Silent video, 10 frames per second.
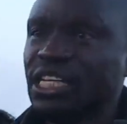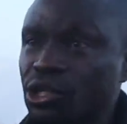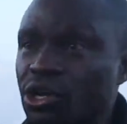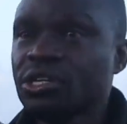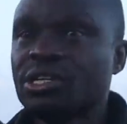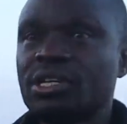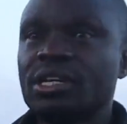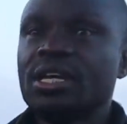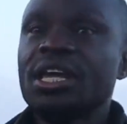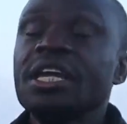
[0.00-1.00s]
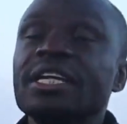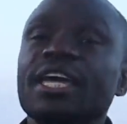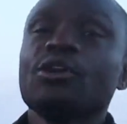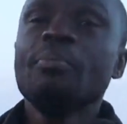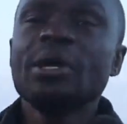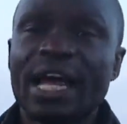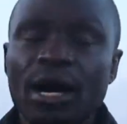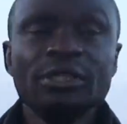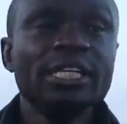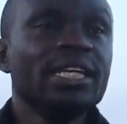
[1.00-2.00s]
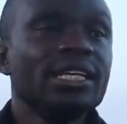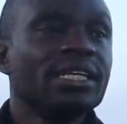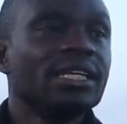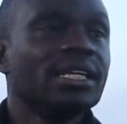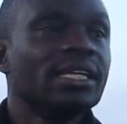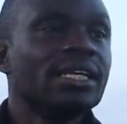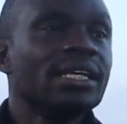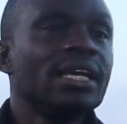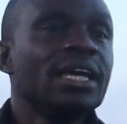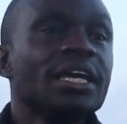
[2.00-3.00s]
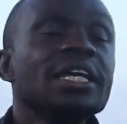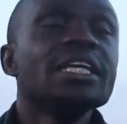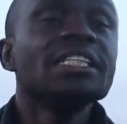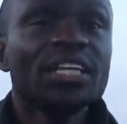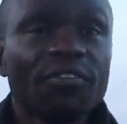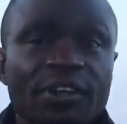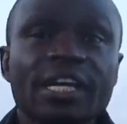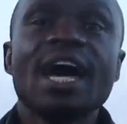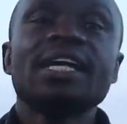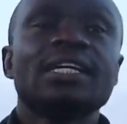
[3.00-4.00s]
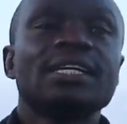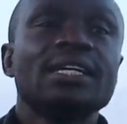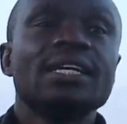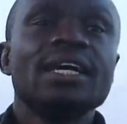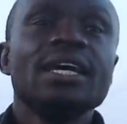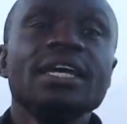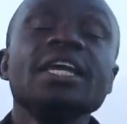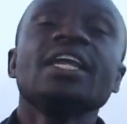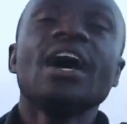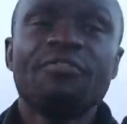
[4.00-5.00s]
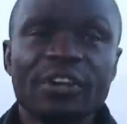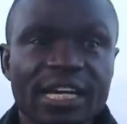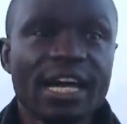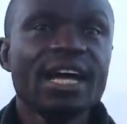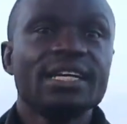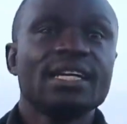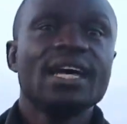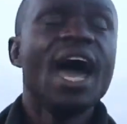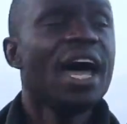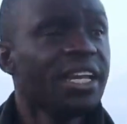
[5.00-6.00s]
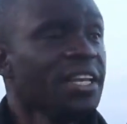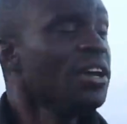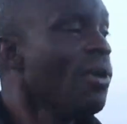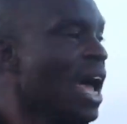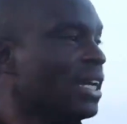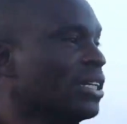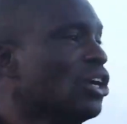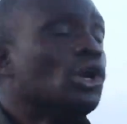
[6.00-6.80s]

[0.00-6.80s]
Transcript: nation, in Nairobi County, in East Africa, in Africa, and in the world.